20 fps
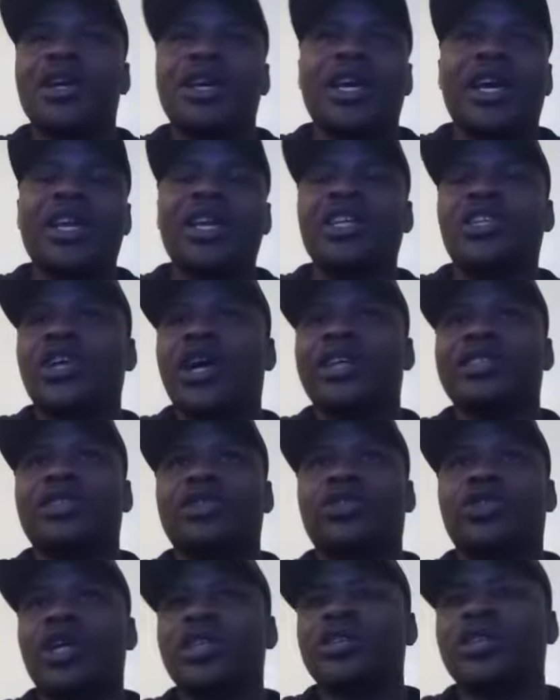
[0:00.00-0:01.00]
and he tries to
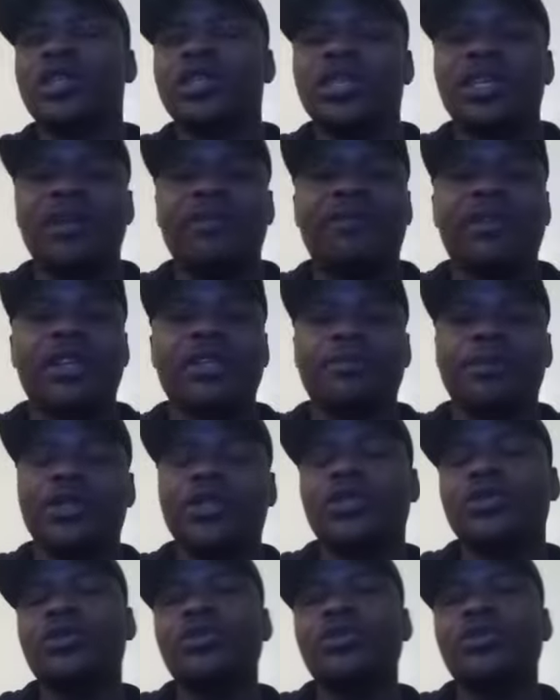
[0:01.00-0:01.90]
trust the defense, but you,